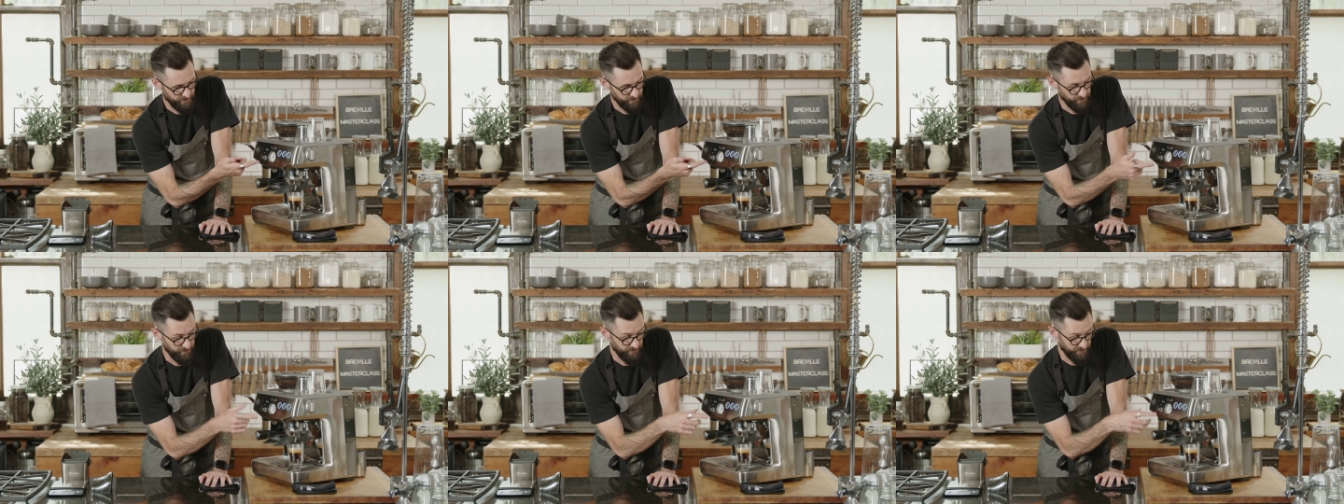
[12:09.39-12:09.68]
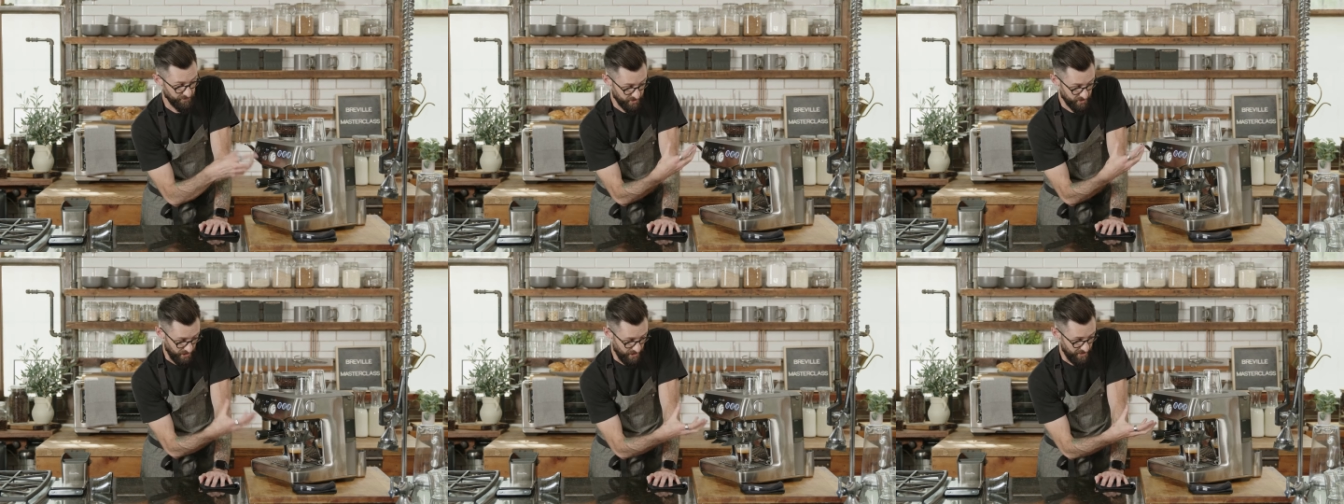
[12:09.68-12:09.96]
or
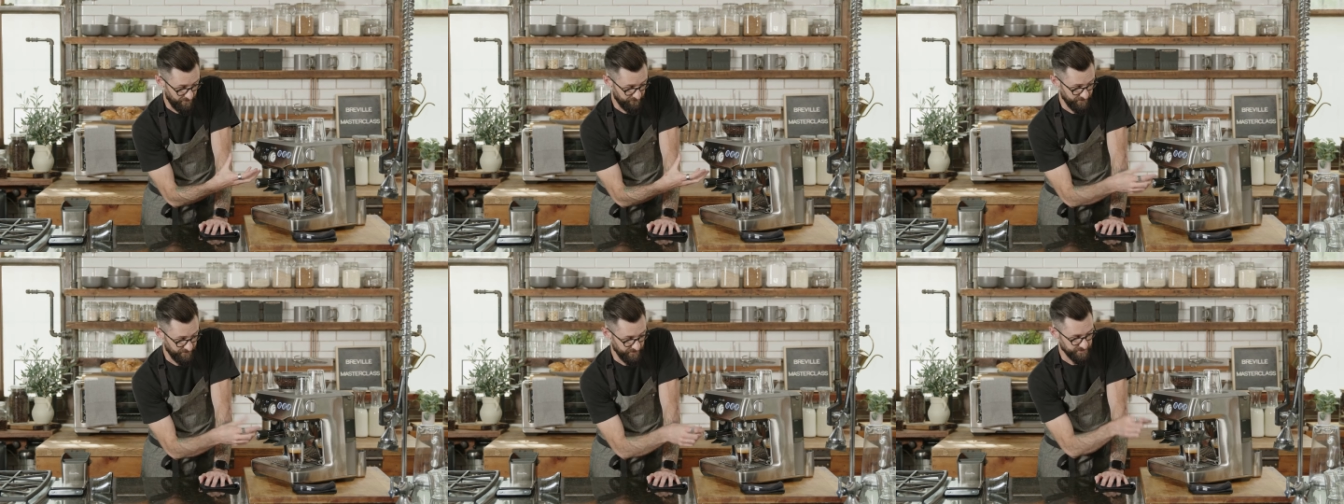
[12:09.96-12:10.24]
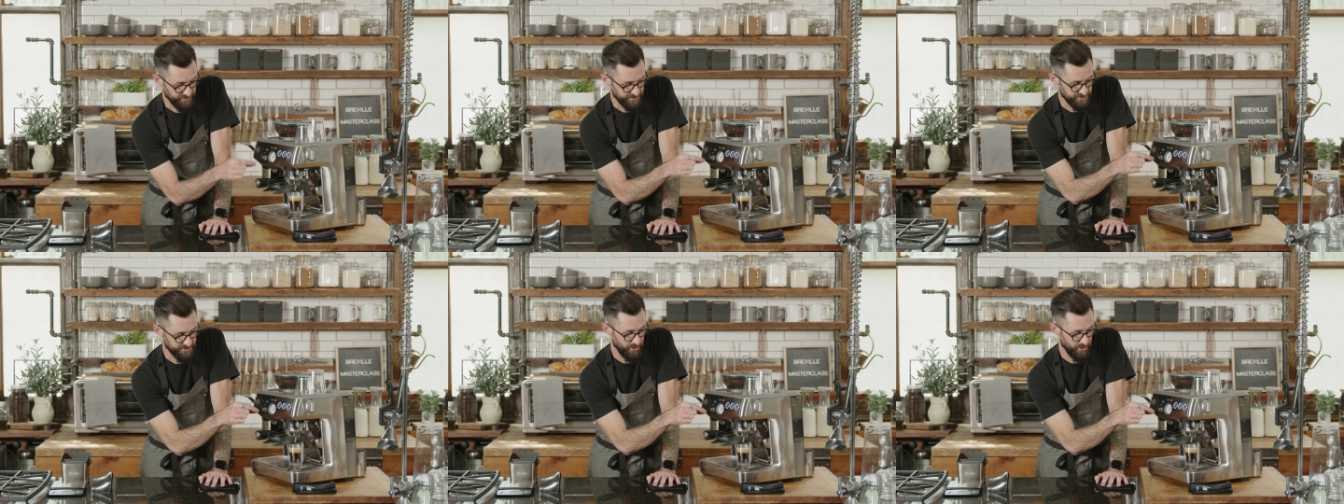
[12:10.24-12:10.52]
the coffee
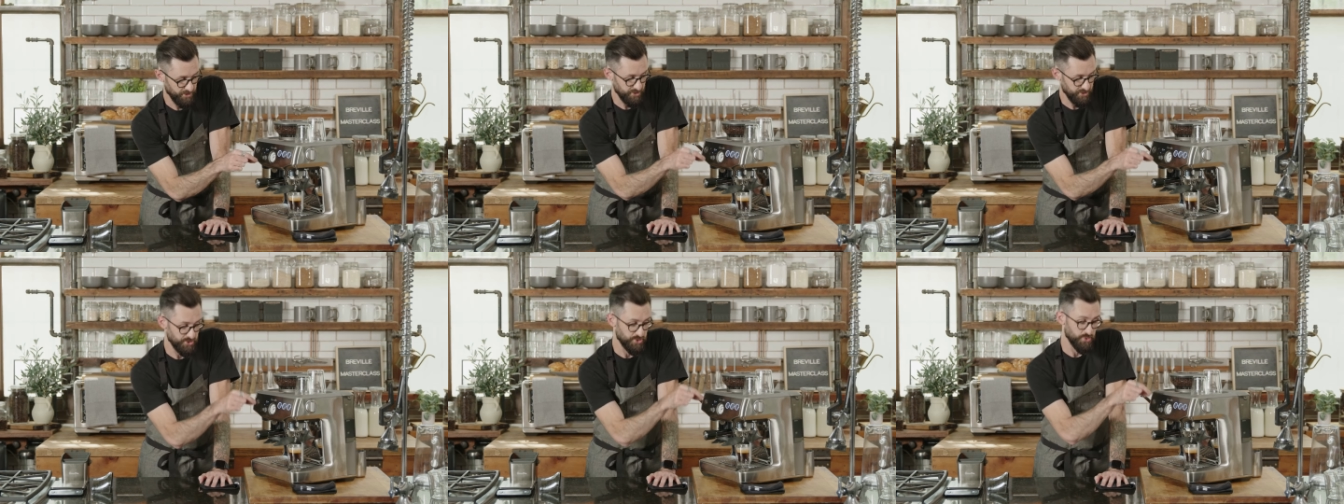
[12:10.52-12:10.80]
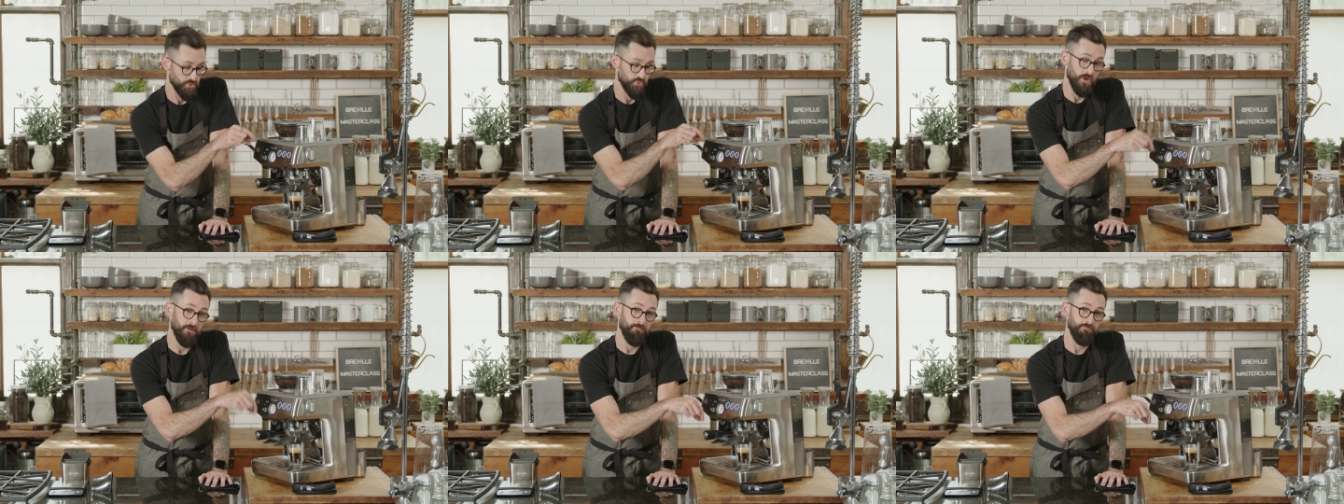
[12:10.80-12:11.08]
to start
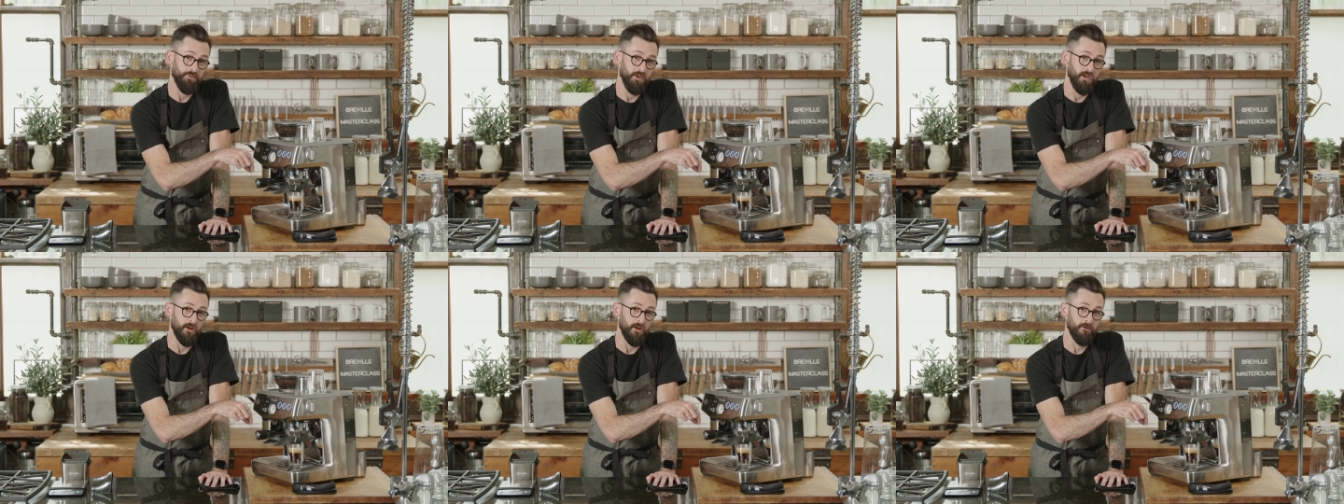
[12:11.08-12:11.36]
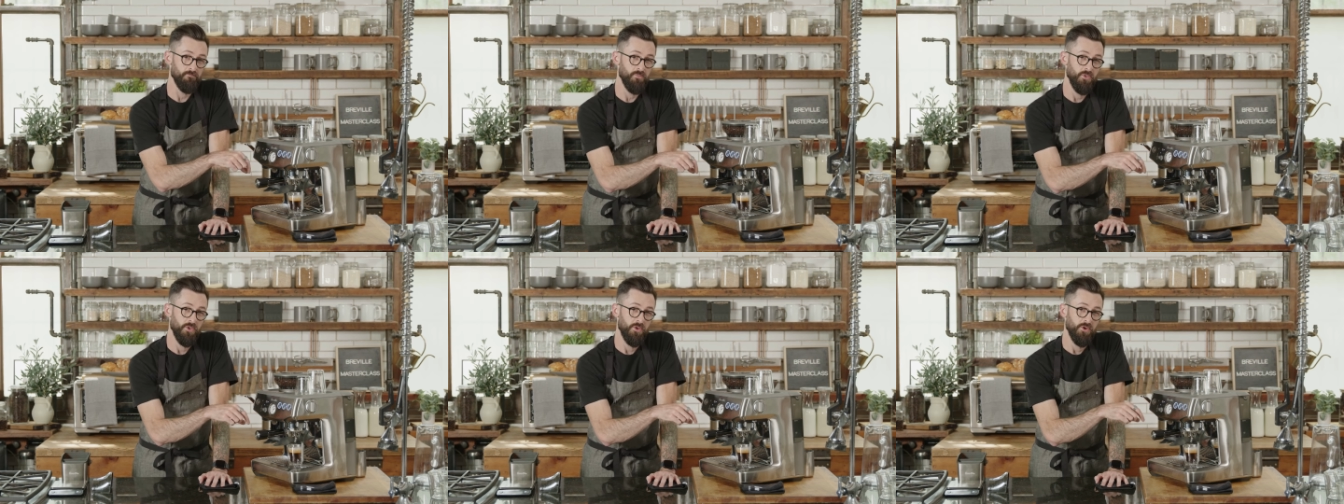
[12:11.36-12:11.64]

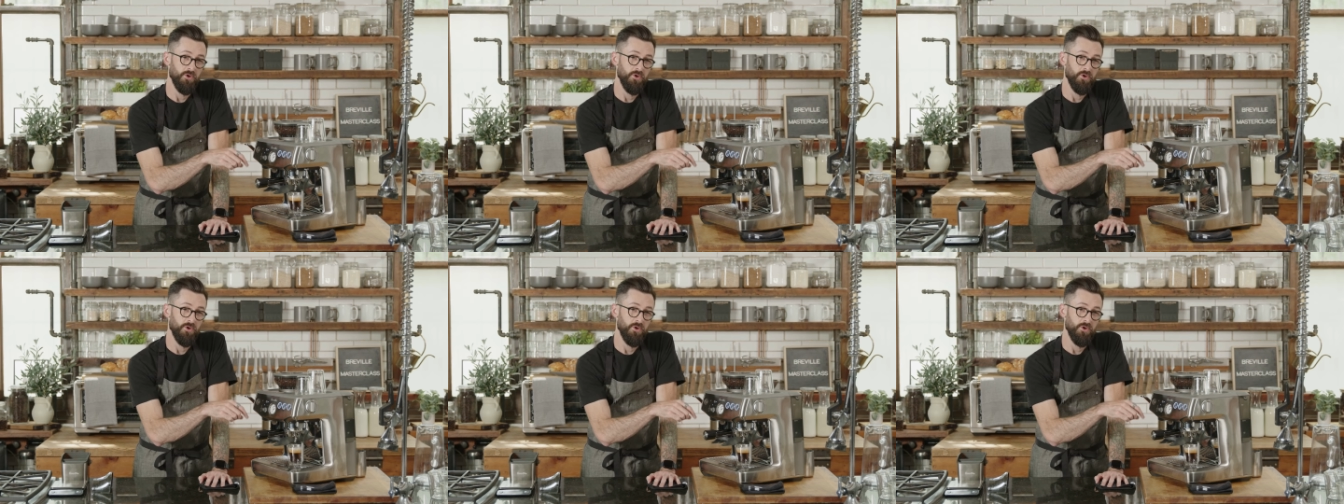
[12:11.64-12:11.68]
dripping